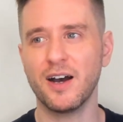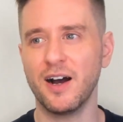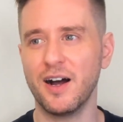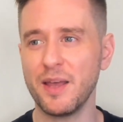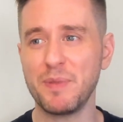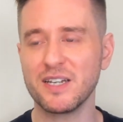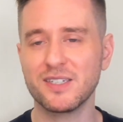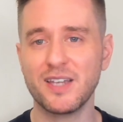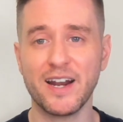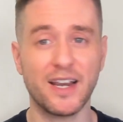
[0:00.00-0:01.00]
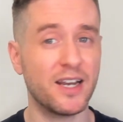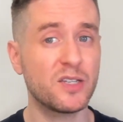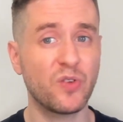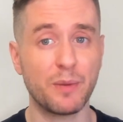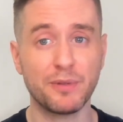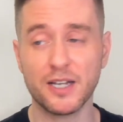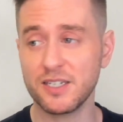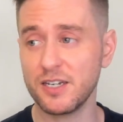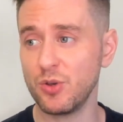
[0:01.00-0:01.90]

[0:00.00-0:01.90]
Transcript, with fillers: Uh, that being said, it is very pleasant.